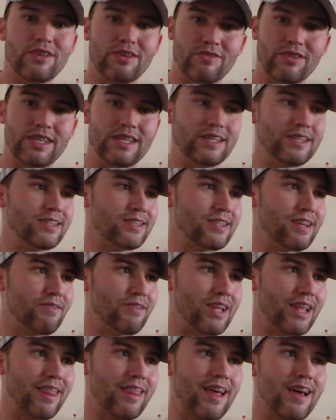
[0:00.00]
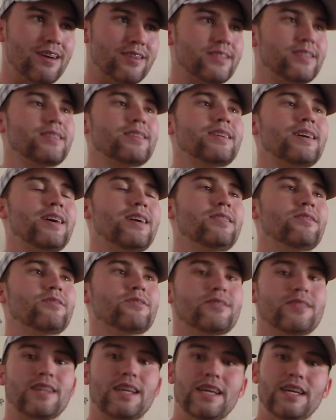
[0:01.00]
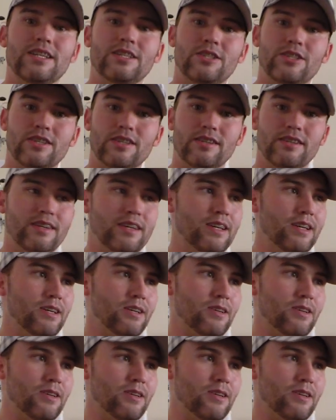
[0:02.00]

$50 and $70,000 to